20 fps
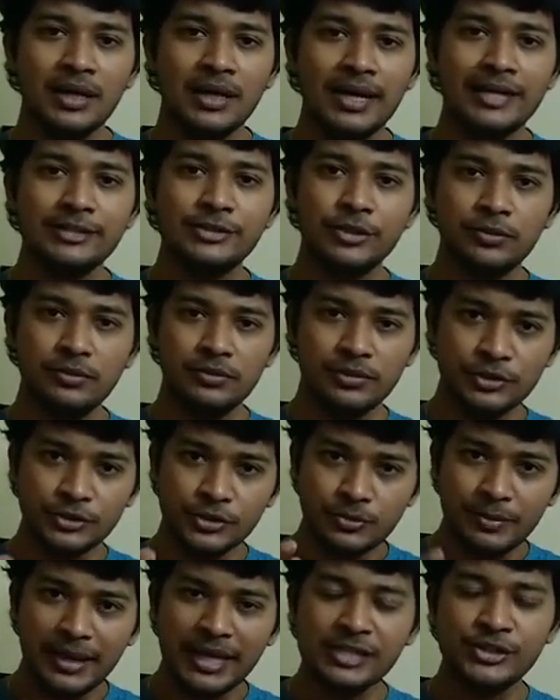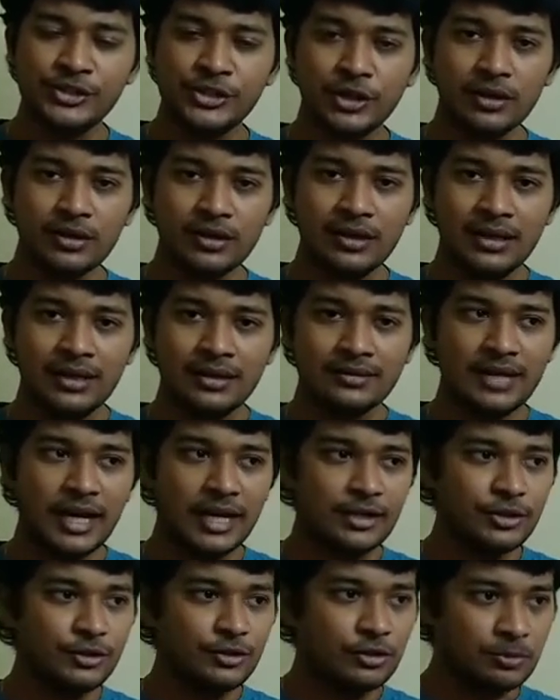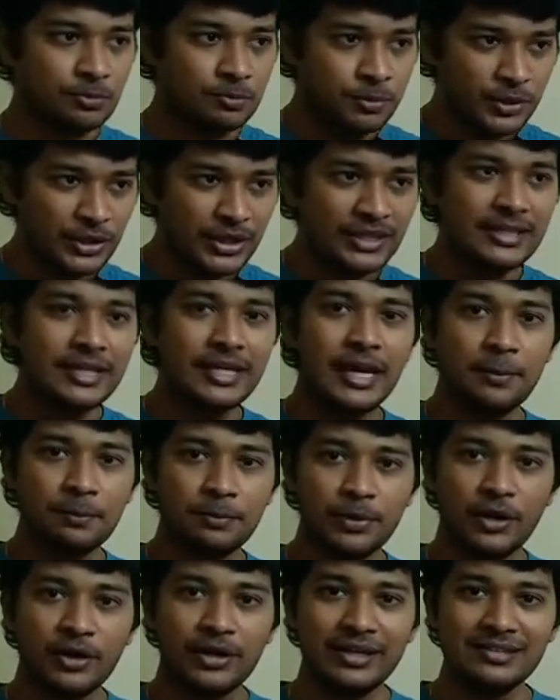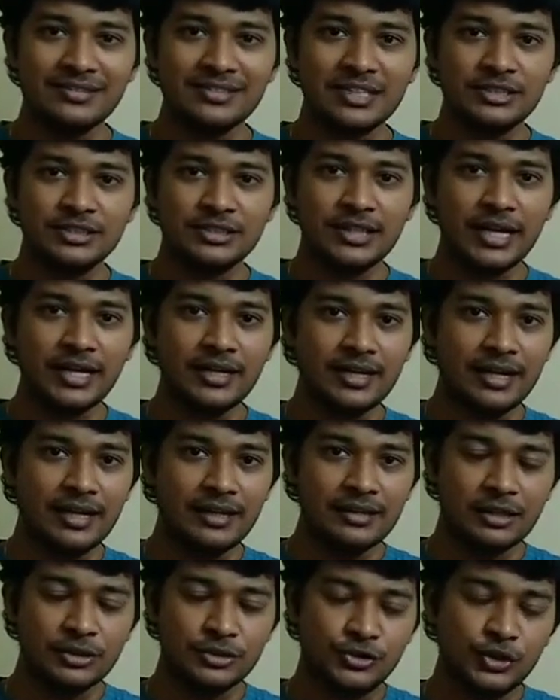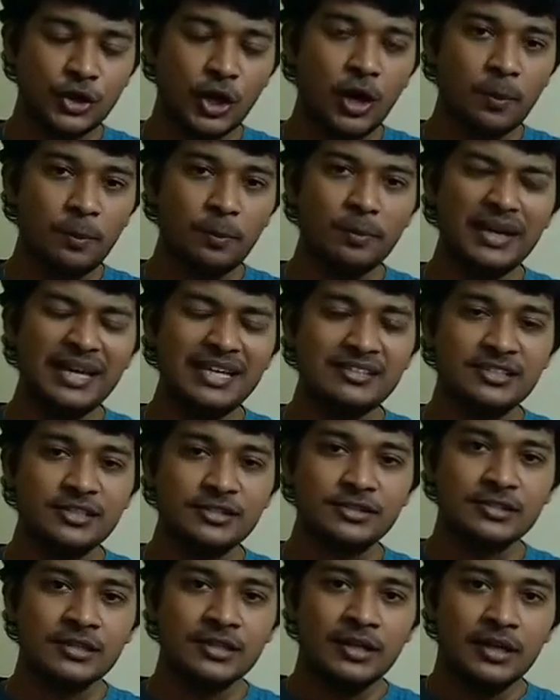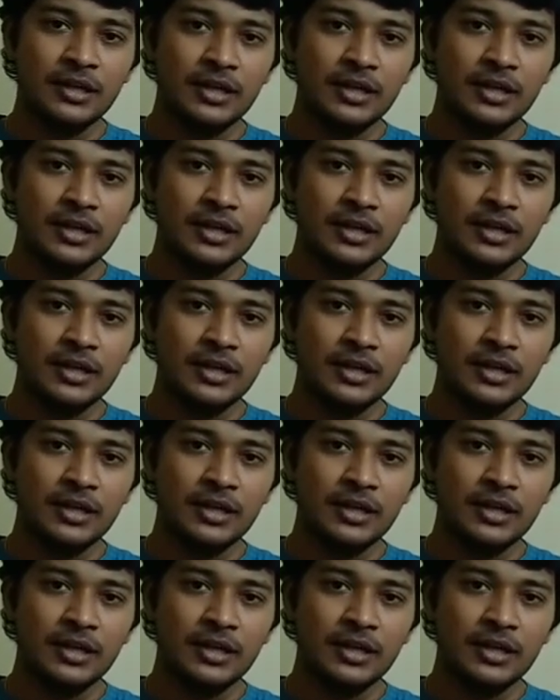you should make sure that you're putting the employee such that the job meets his